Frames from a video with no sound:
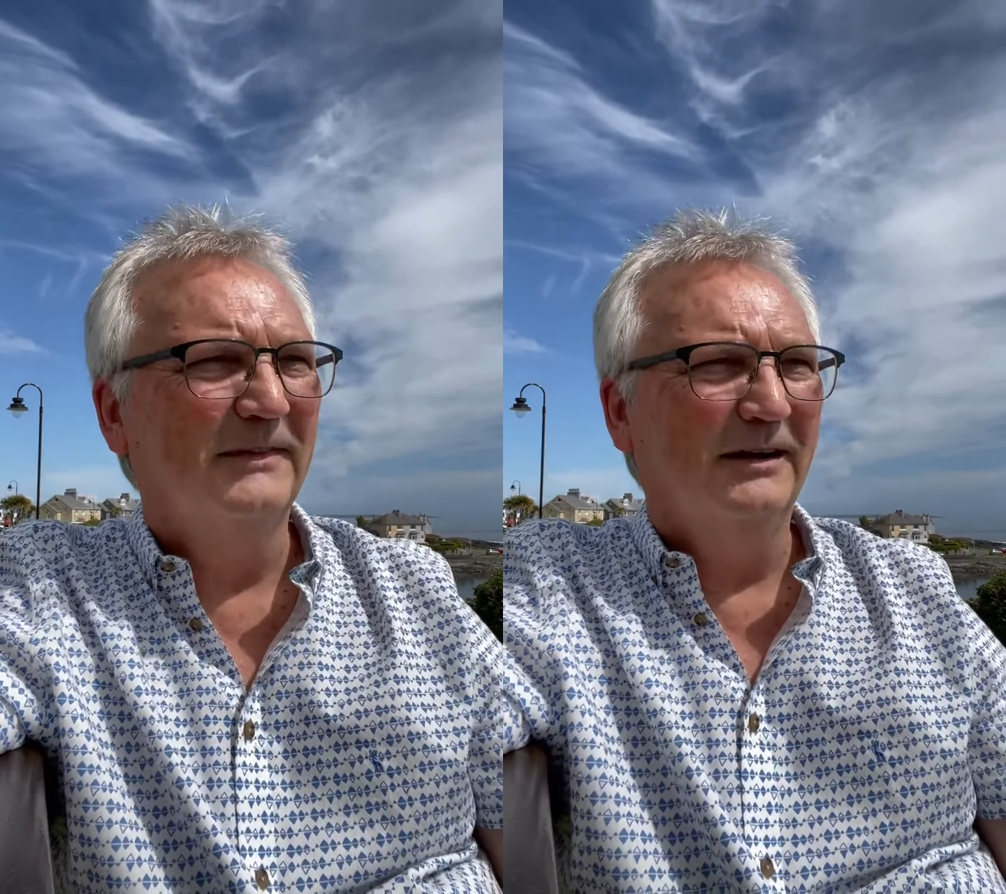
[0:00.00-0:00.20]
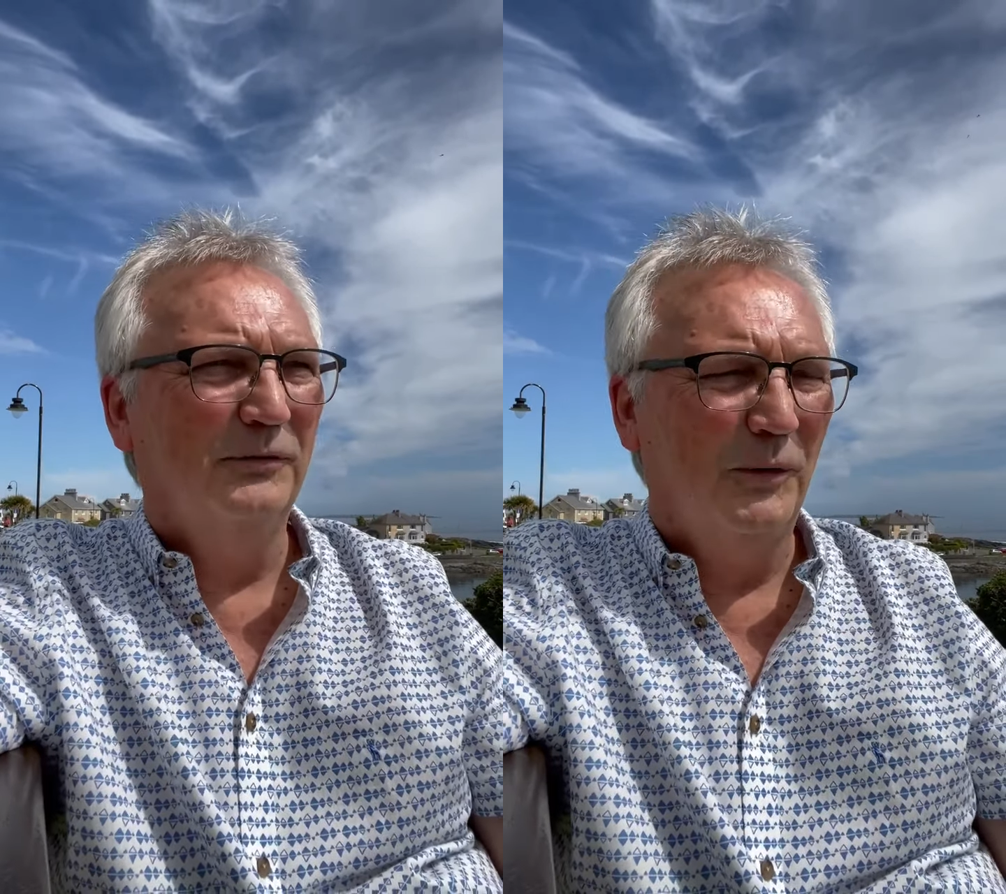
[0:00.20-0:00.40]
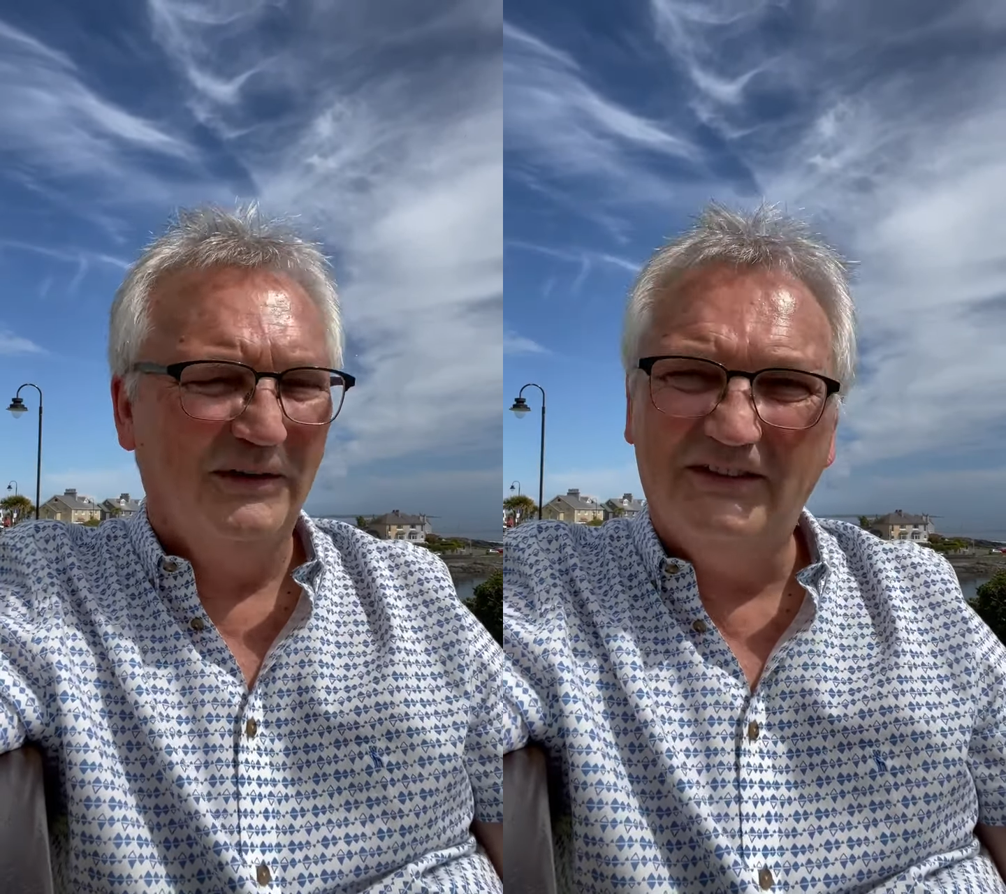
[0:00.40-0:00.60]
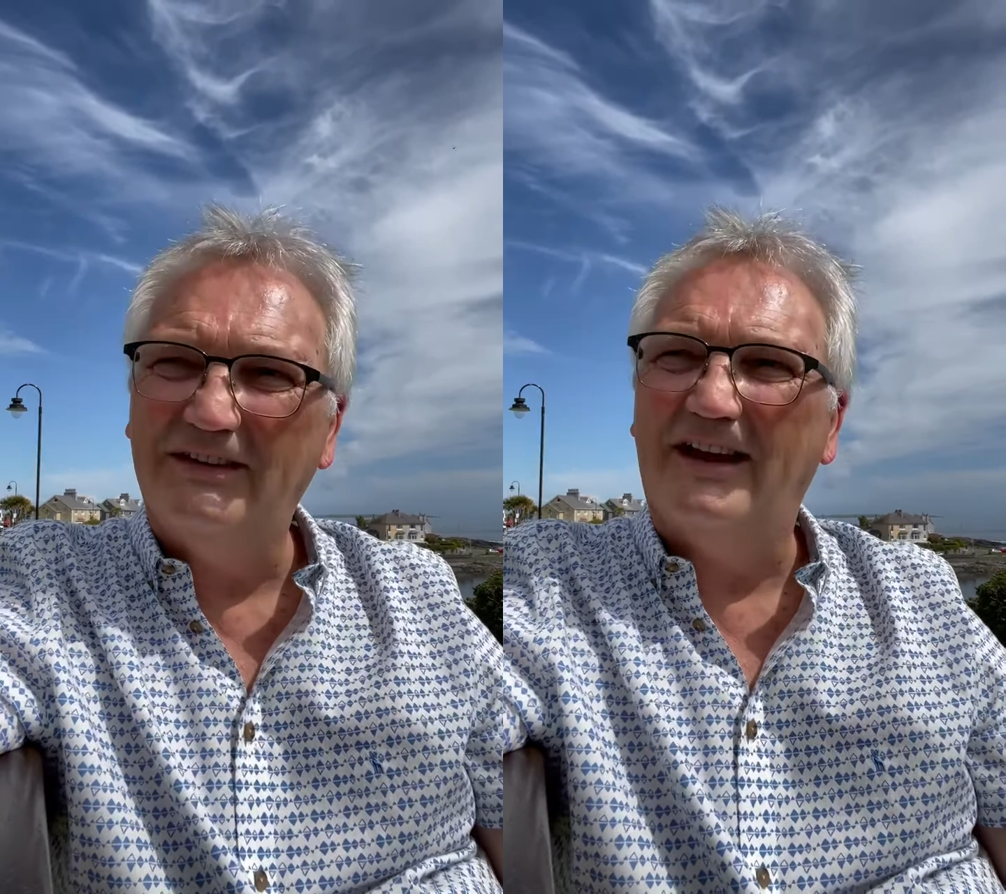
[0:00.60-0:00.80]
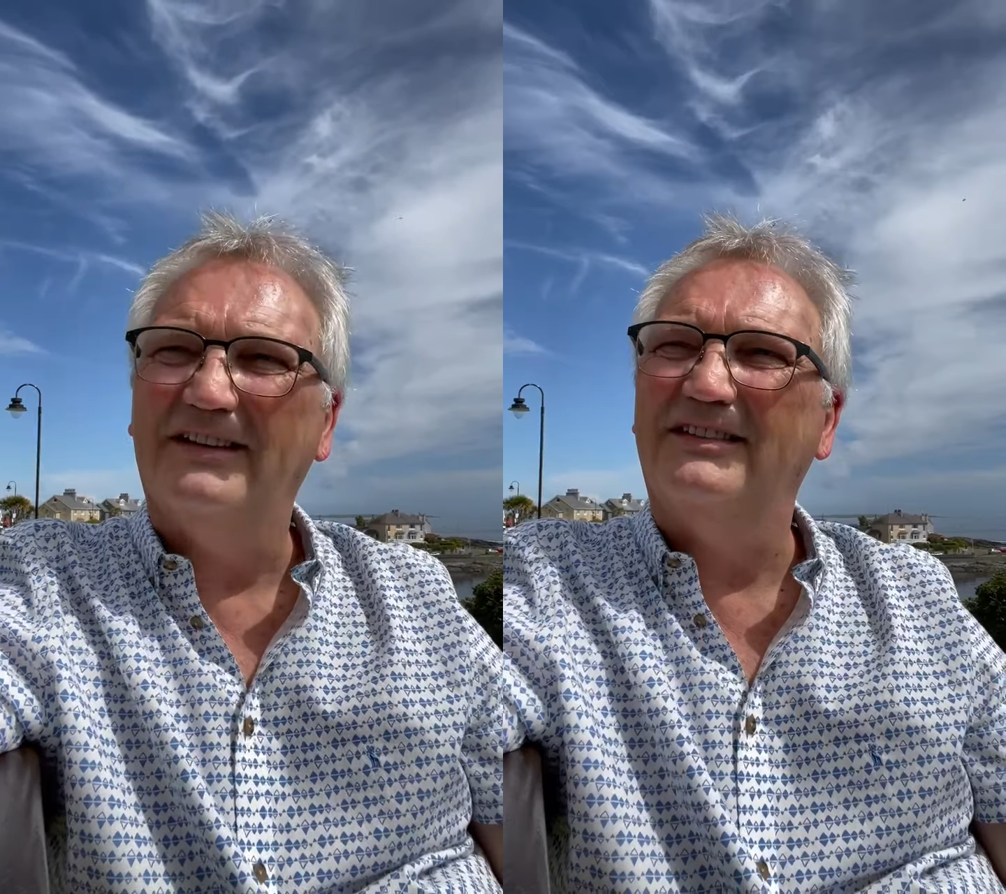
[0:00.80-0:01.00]
of what we've
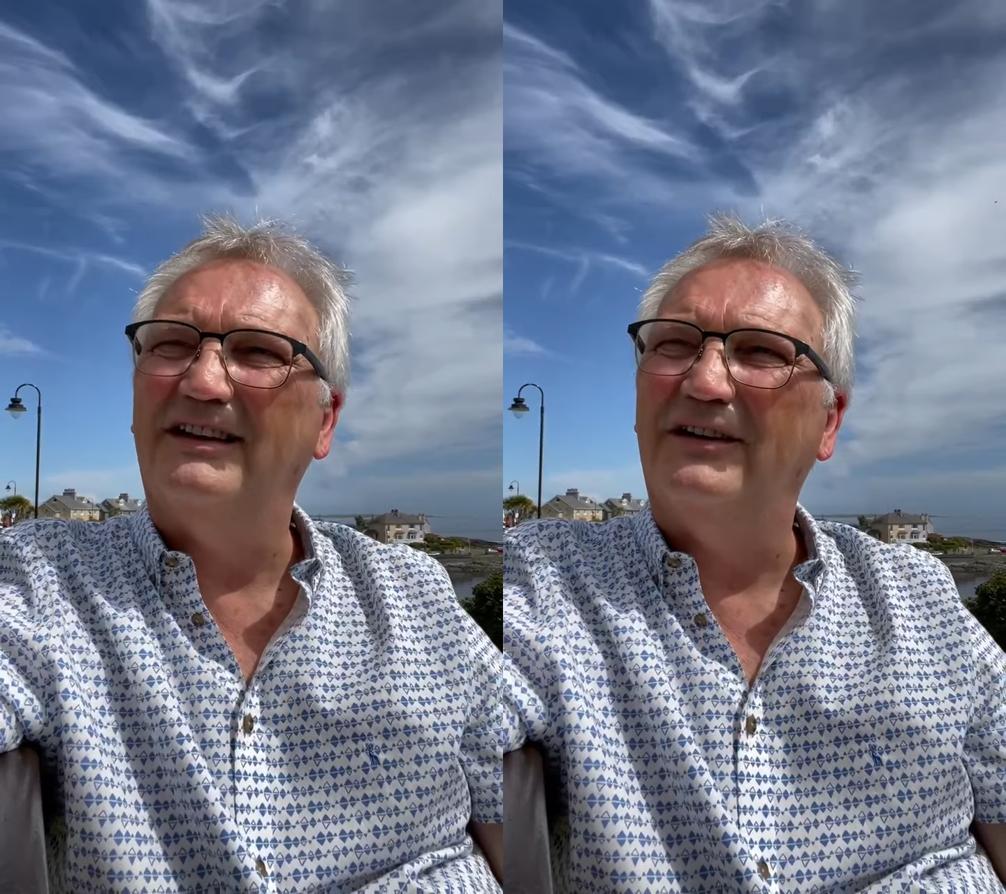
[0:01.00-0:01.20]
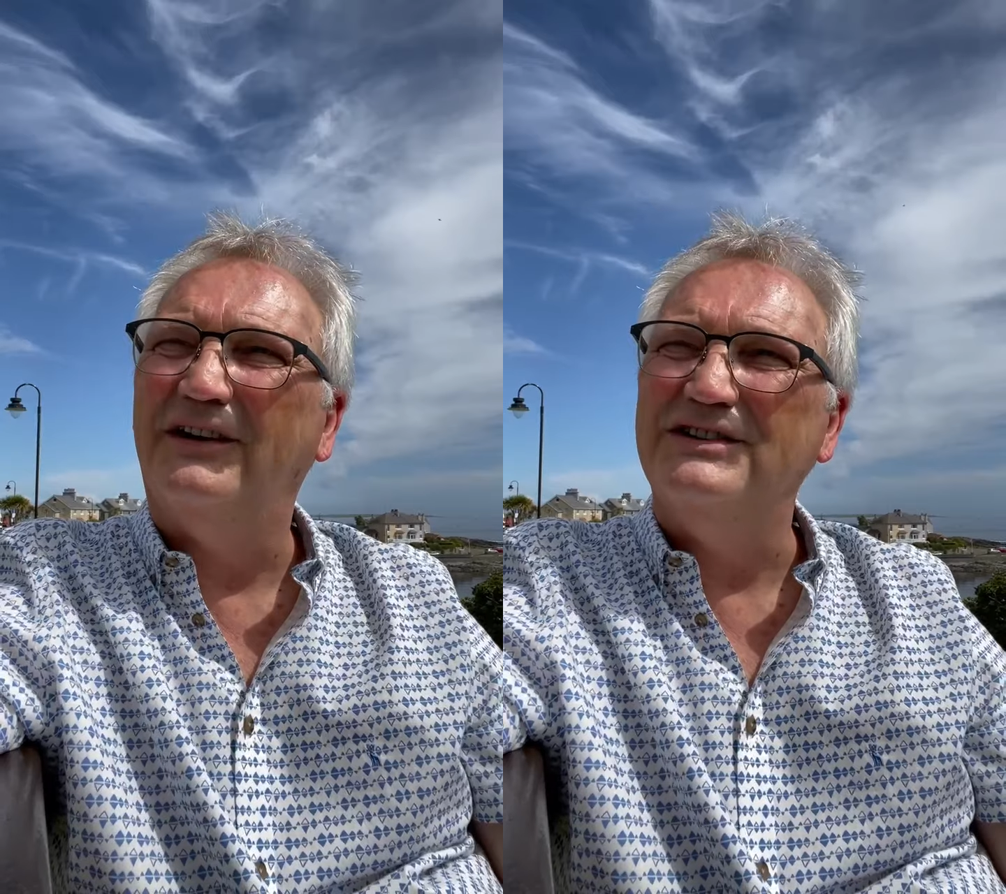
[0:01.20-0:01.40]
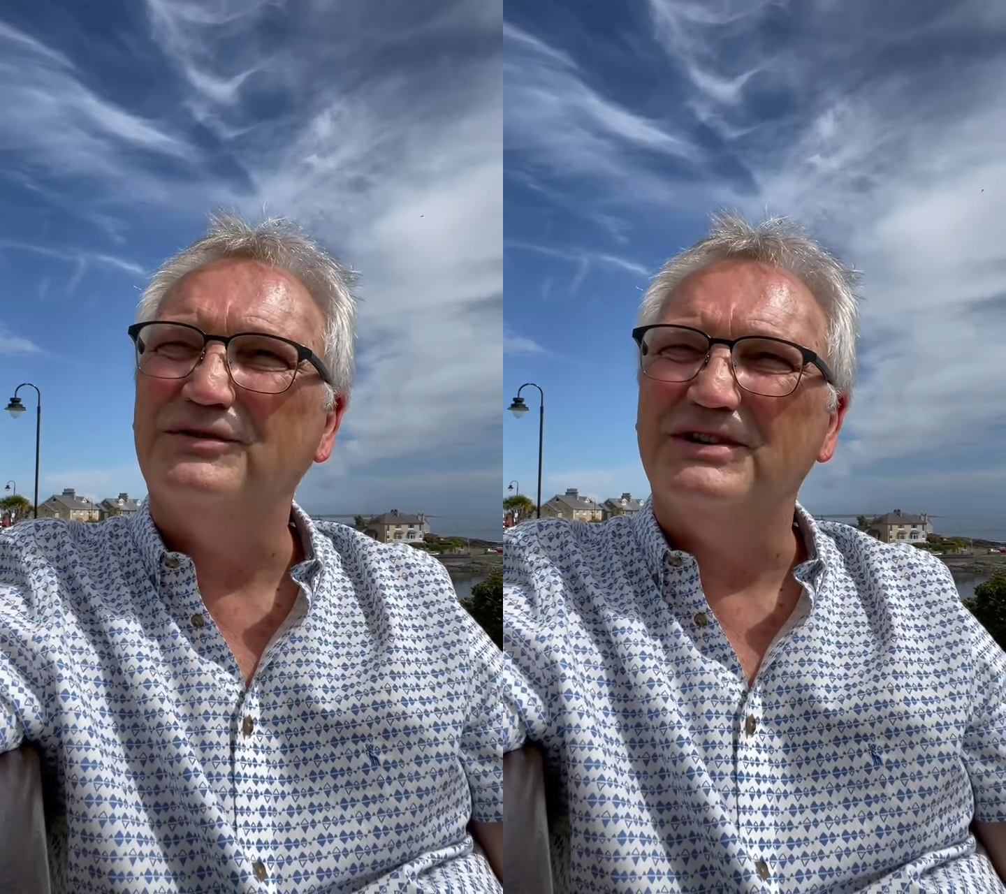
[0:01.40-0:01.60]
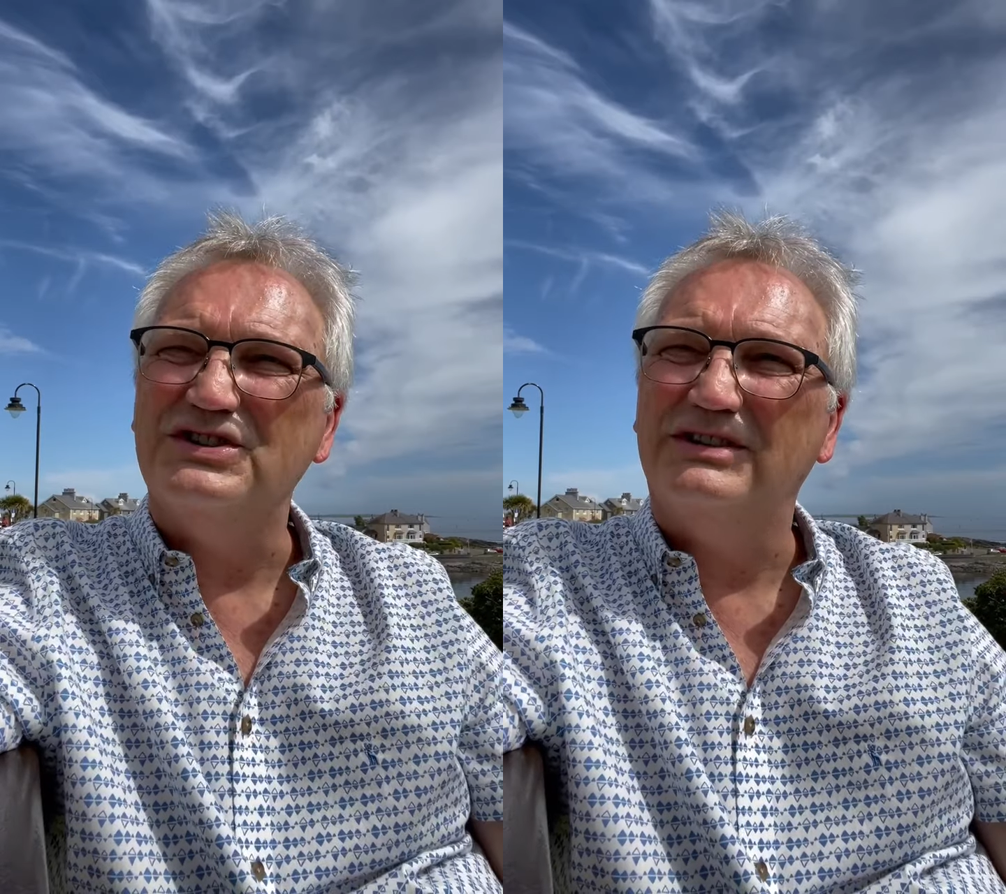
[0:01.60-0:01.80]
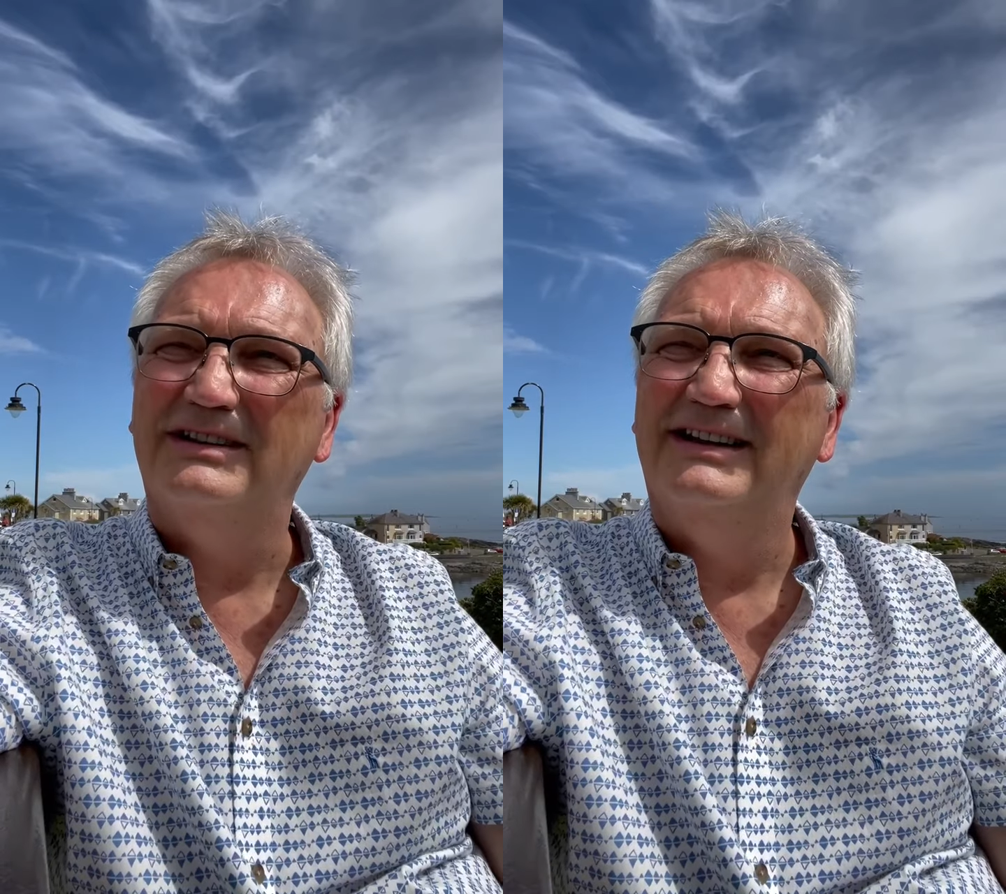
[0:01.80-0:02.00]
discussed and her
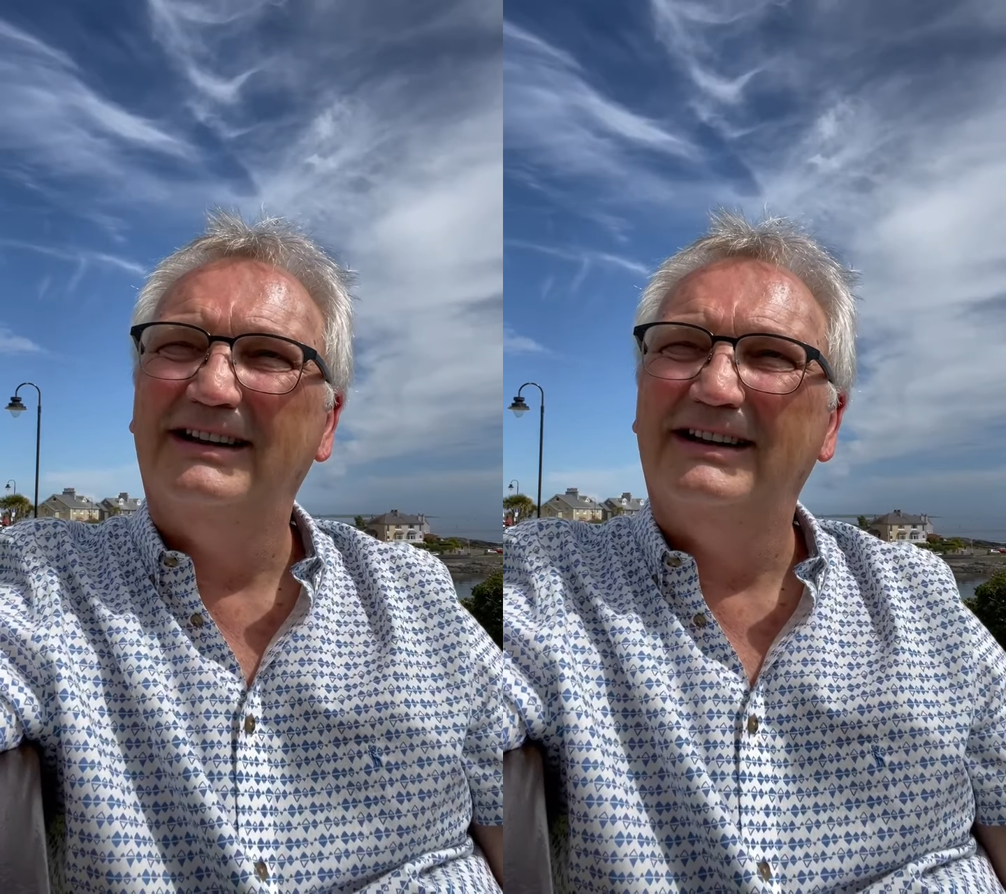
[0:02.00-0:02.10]
intuition,